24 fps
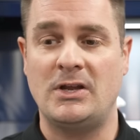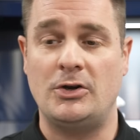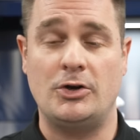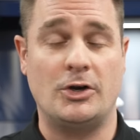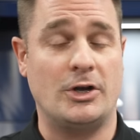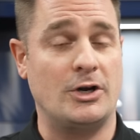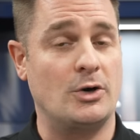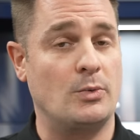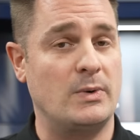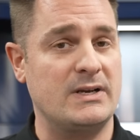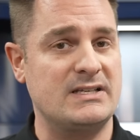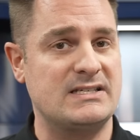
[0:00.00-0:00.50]
You're
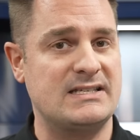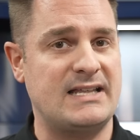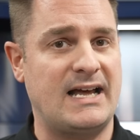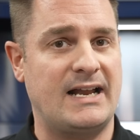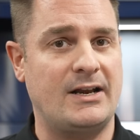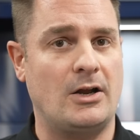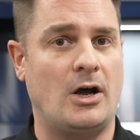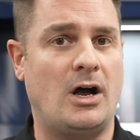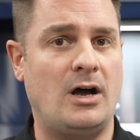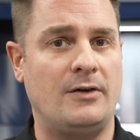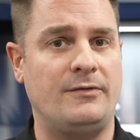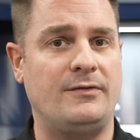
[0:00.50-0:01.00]
going to rinse
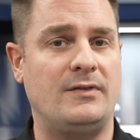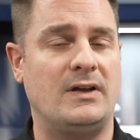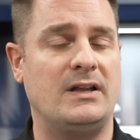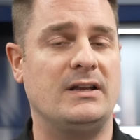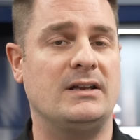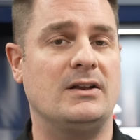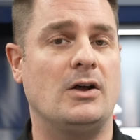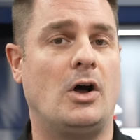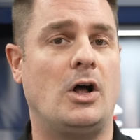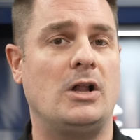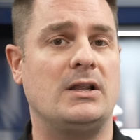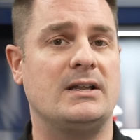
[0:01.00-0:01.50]
that off,
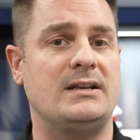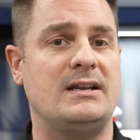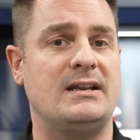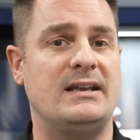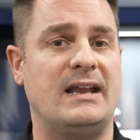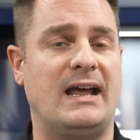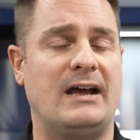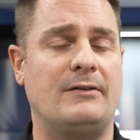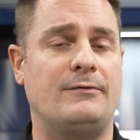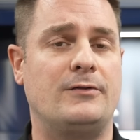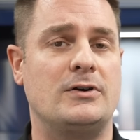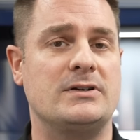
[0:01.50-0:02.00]
and all in
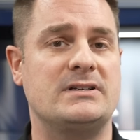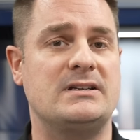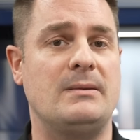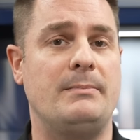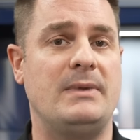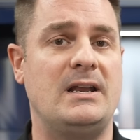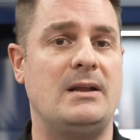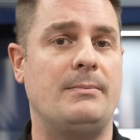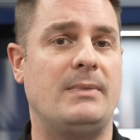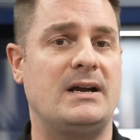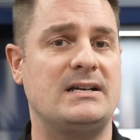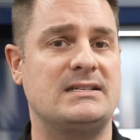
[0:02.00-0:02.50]
an effort to
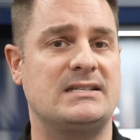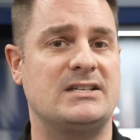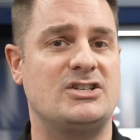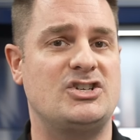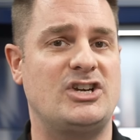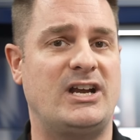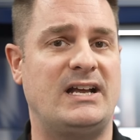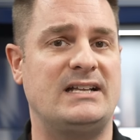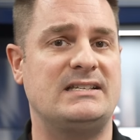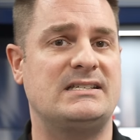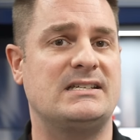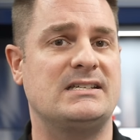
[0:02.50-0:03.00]
minimize the
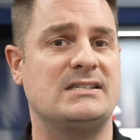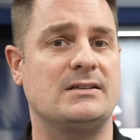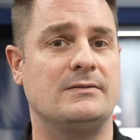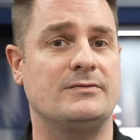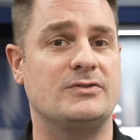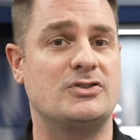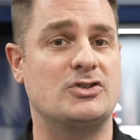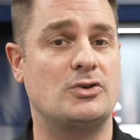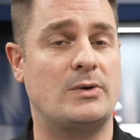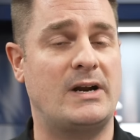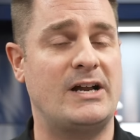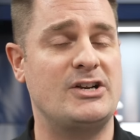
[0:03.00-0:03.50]
chances
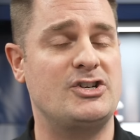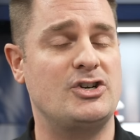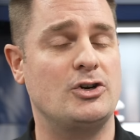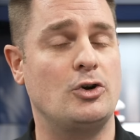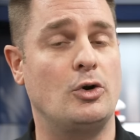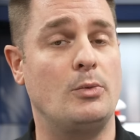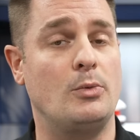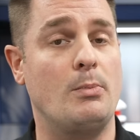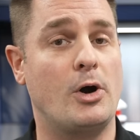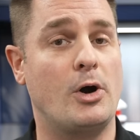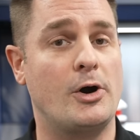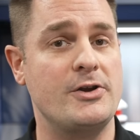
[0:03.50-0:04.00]
of scratching
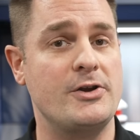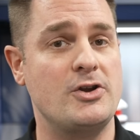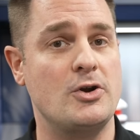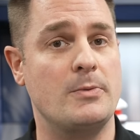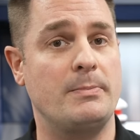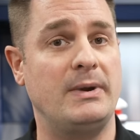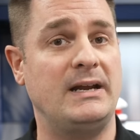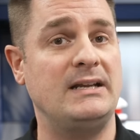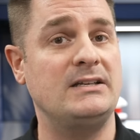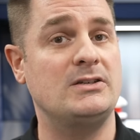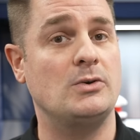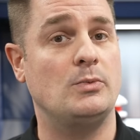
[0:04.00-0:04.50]
or marring your
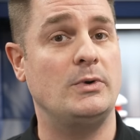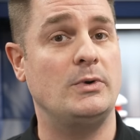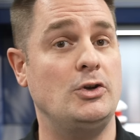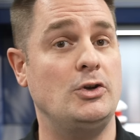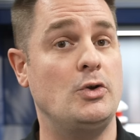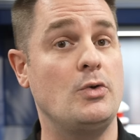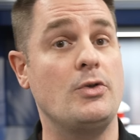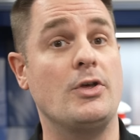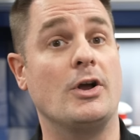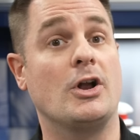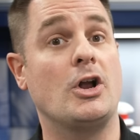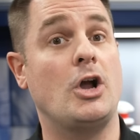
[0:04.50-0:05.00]
paint
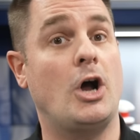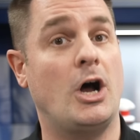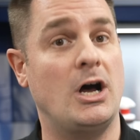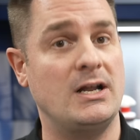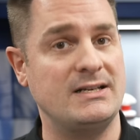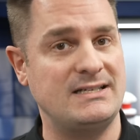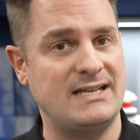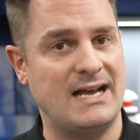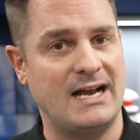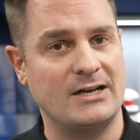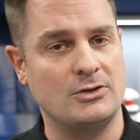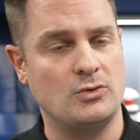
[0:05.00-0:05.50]
do the
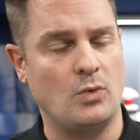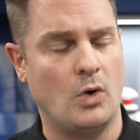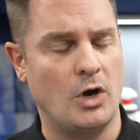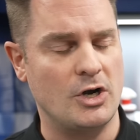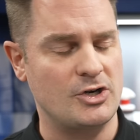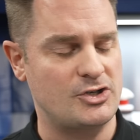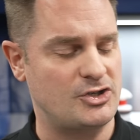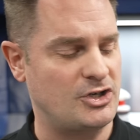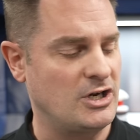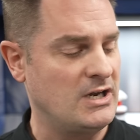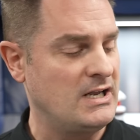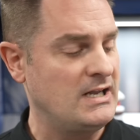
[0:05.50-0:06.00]
contact
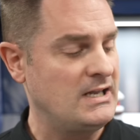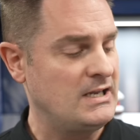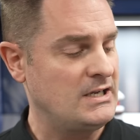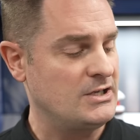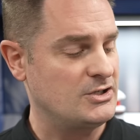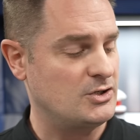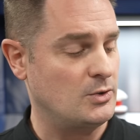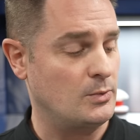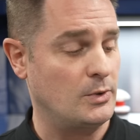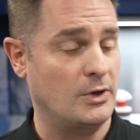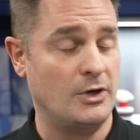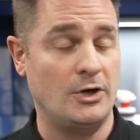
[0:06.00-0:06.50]
wash.
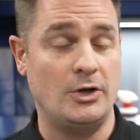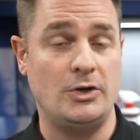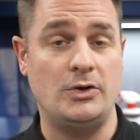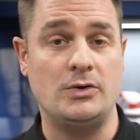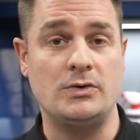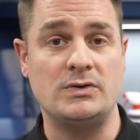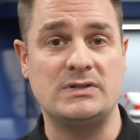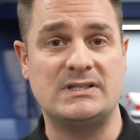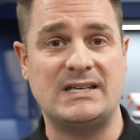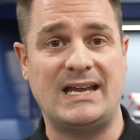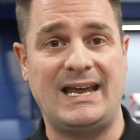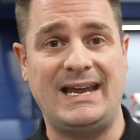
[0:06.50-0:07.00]
So we're going to
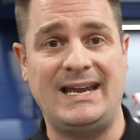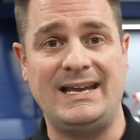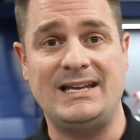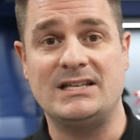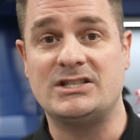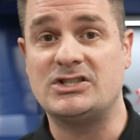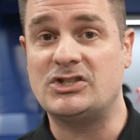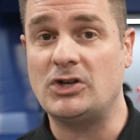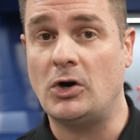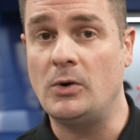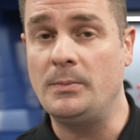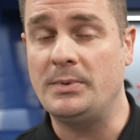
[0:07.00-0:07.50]
use a
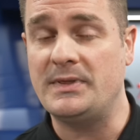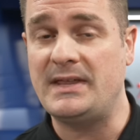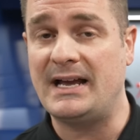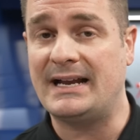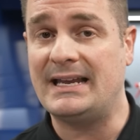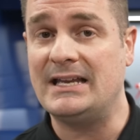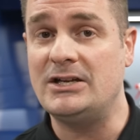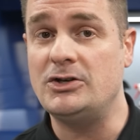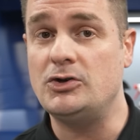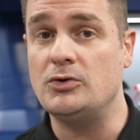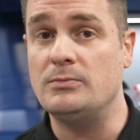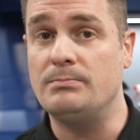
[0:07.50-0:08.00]
soap that
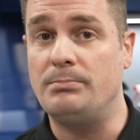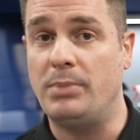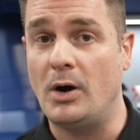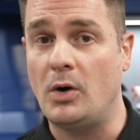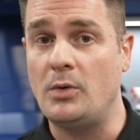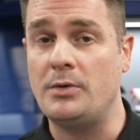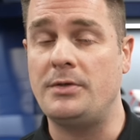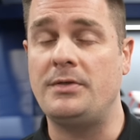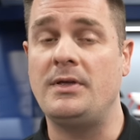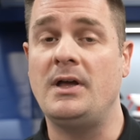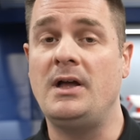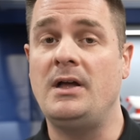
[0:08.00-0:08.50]
can do
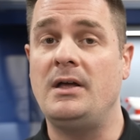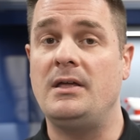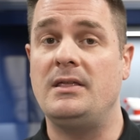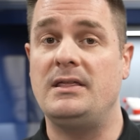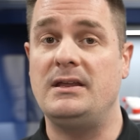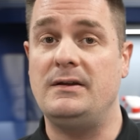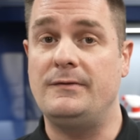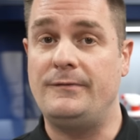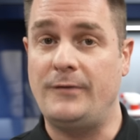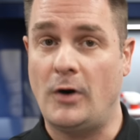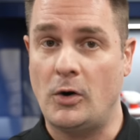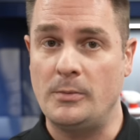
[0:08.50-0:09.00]
both
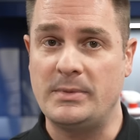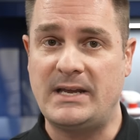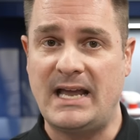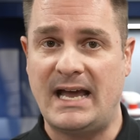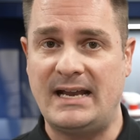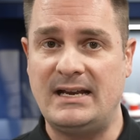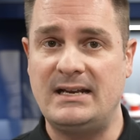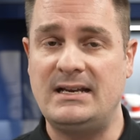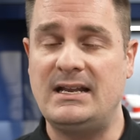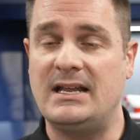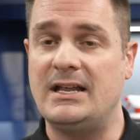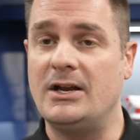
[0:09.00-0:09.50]
the foam
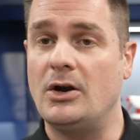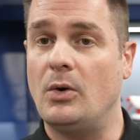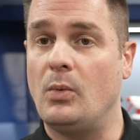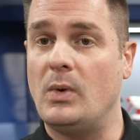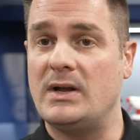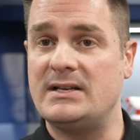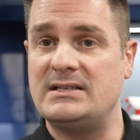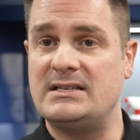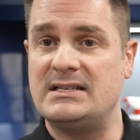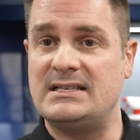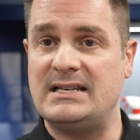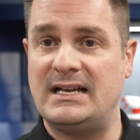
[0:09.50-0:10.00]
cannon in a
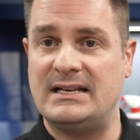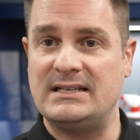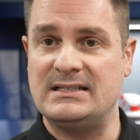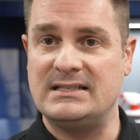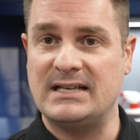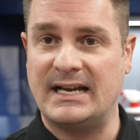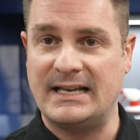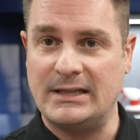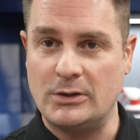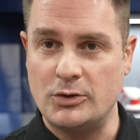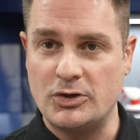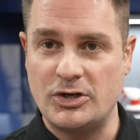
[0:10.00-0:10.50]
1 to 10
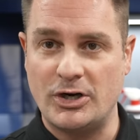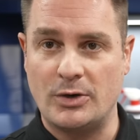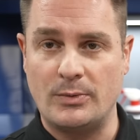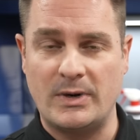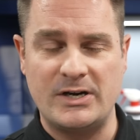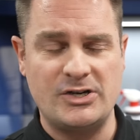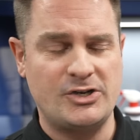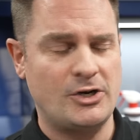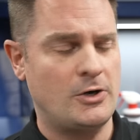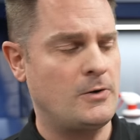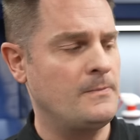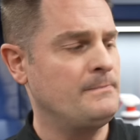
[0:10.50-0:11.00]
dilution
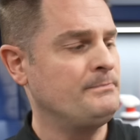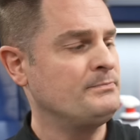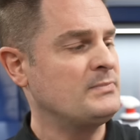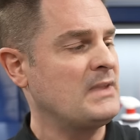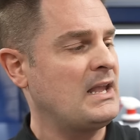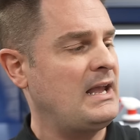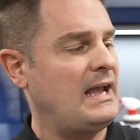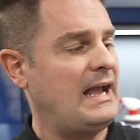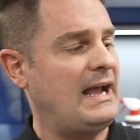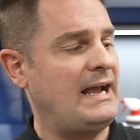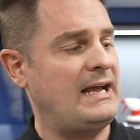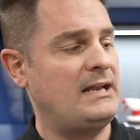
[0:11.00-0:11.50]
ratio
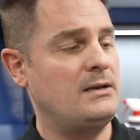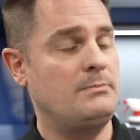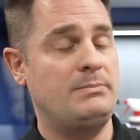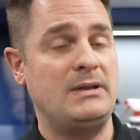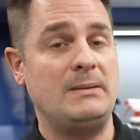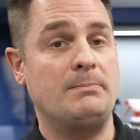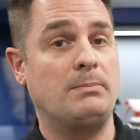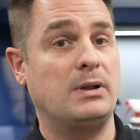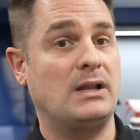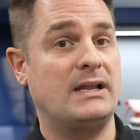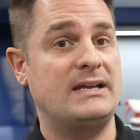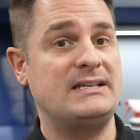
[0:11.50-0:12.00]
and
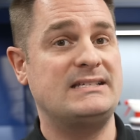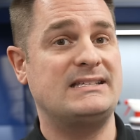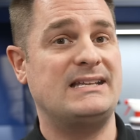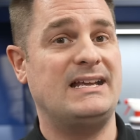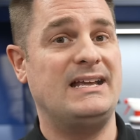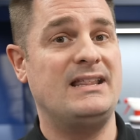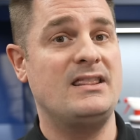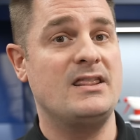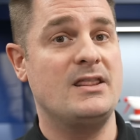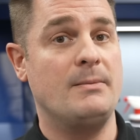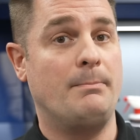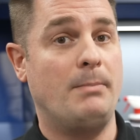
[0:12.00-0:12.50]
be placed
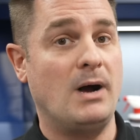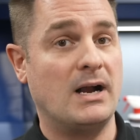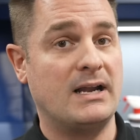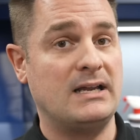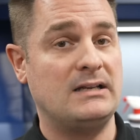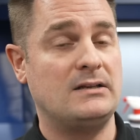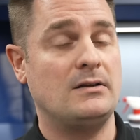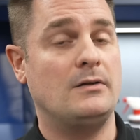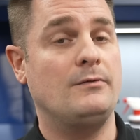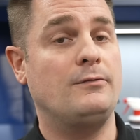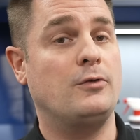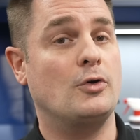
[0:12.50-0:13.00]
in the
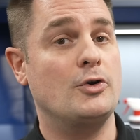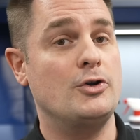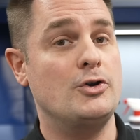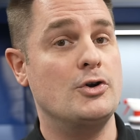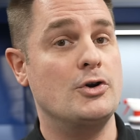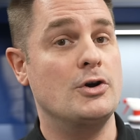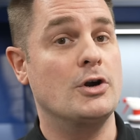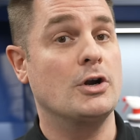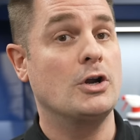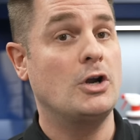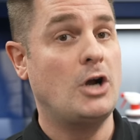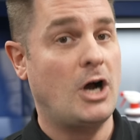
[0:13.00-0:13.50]
bucket for
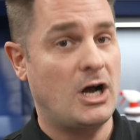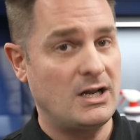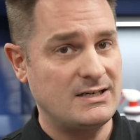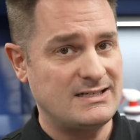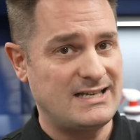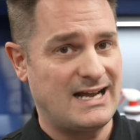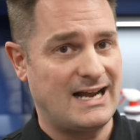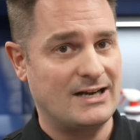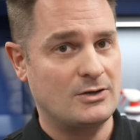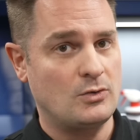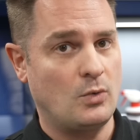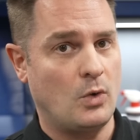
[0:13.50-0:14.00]
your
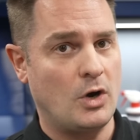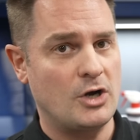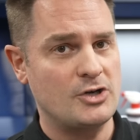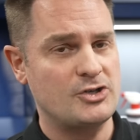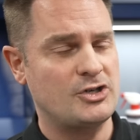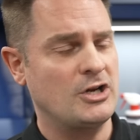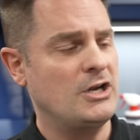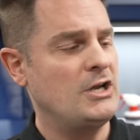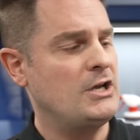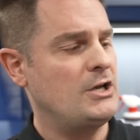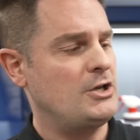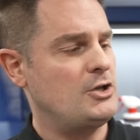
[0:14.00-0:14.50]
contact
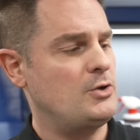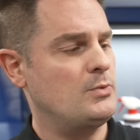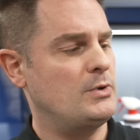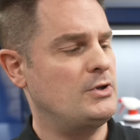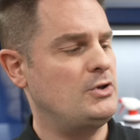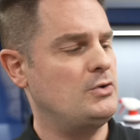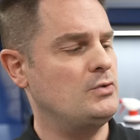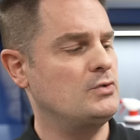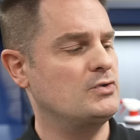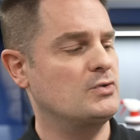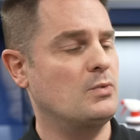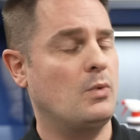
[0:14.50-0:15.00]
wash. You
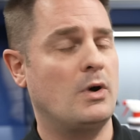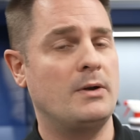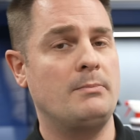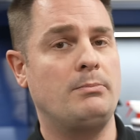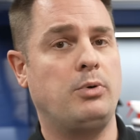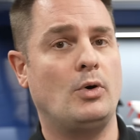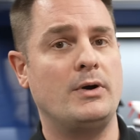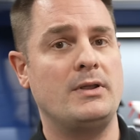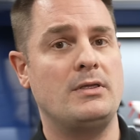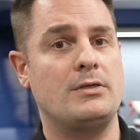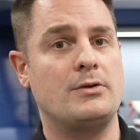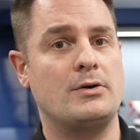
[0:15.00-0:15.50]
would use
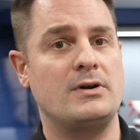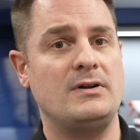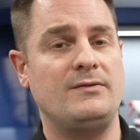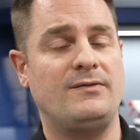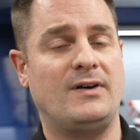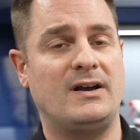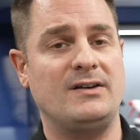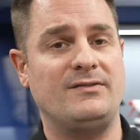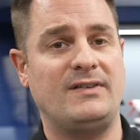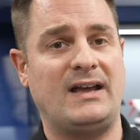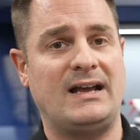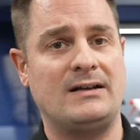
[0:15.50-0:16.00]

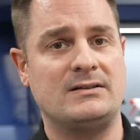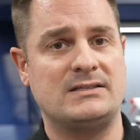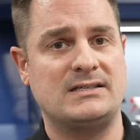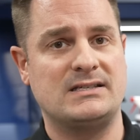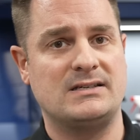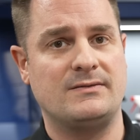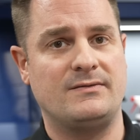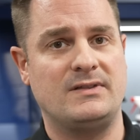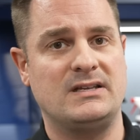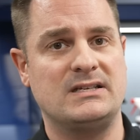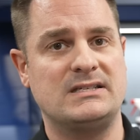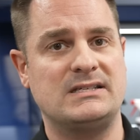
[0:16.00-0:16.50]
1.35
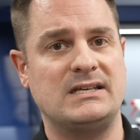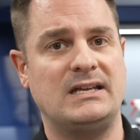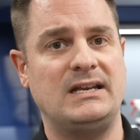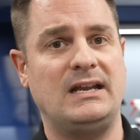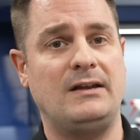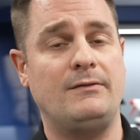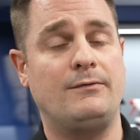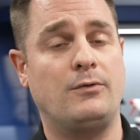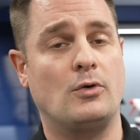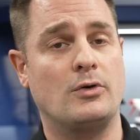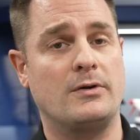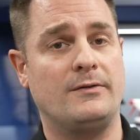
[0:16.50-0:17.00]
ounces of this in
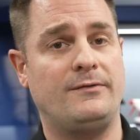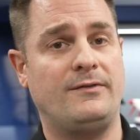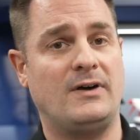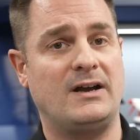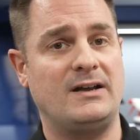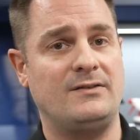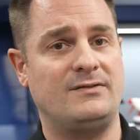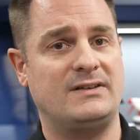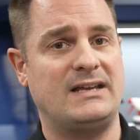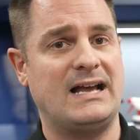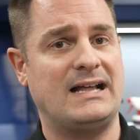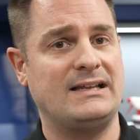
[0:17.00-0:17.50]
a 4 to
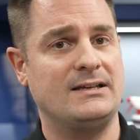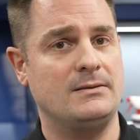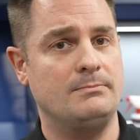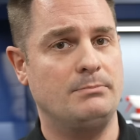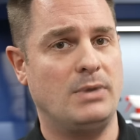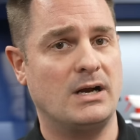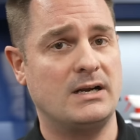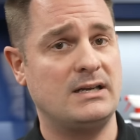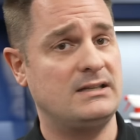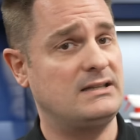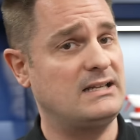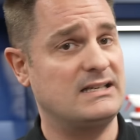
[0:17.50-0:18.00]
5 gallon
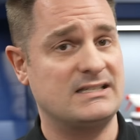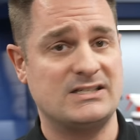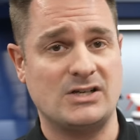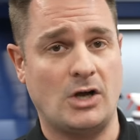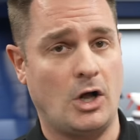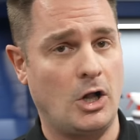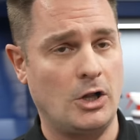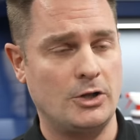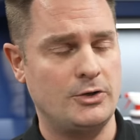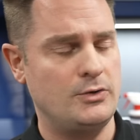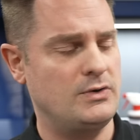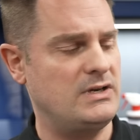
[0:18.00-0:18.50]
bucket. That's
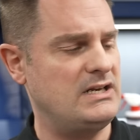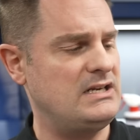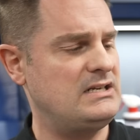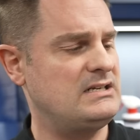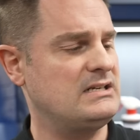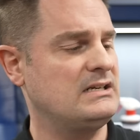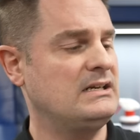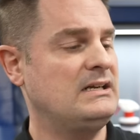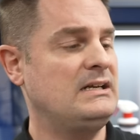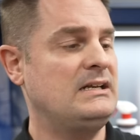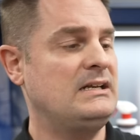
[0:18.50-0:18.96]
all you need.